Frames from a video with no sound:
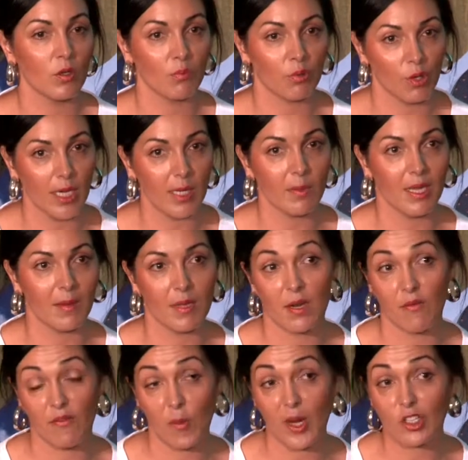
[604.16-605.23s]
premium and
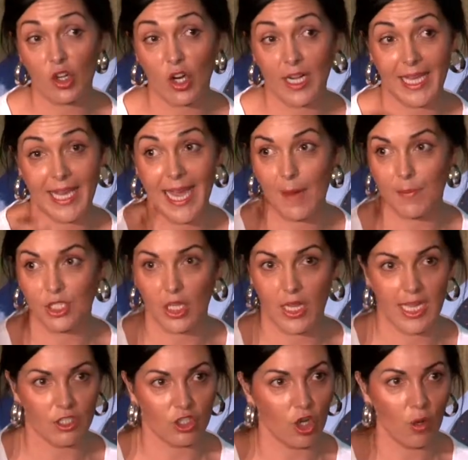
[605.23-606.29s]
if we're trying to capture
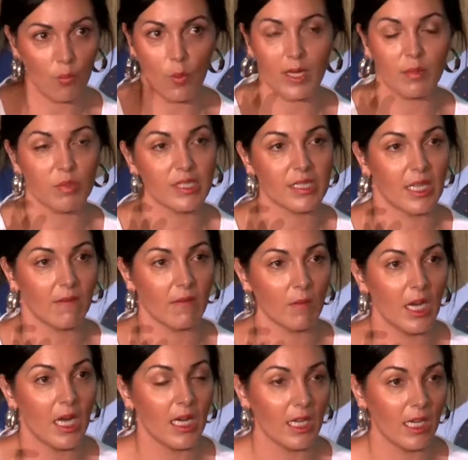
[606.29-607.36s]
that top 1% of the
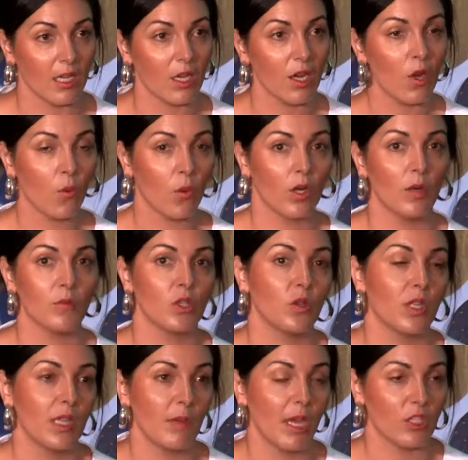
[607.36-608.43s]
market, when I'm
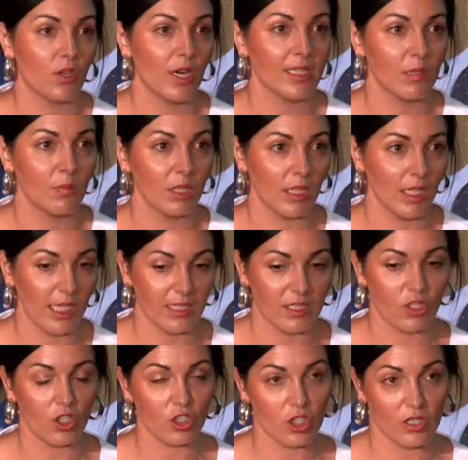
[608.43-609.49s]
talking about traceability, it's
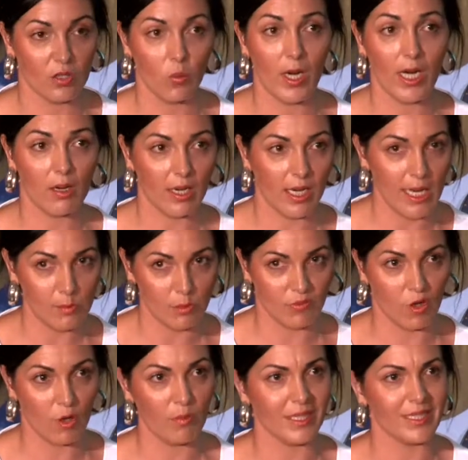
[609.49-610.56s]
not just where it comes
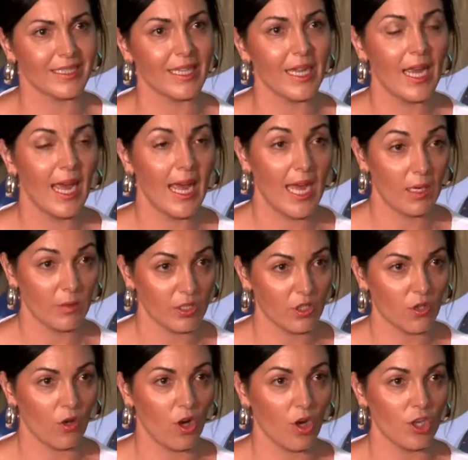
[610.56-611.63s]
from, but it's how it's
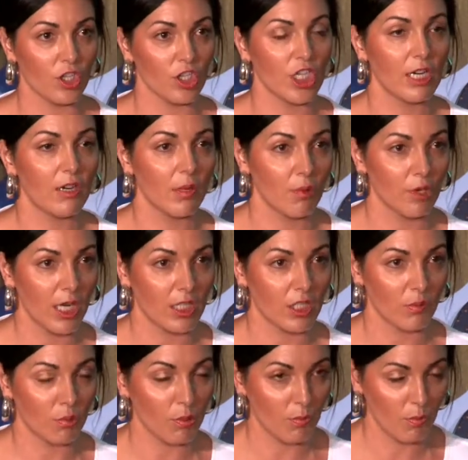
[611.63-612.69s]
grown, sharing
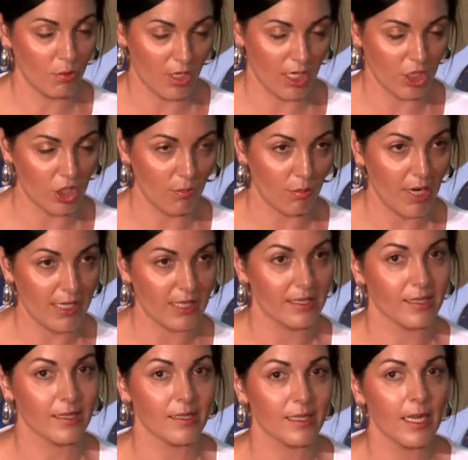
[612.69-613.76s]
production, production
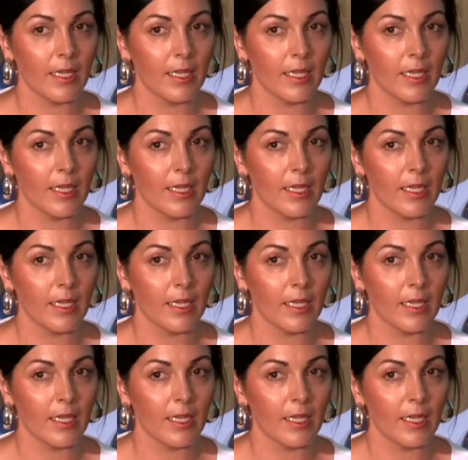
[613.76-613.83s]
practices,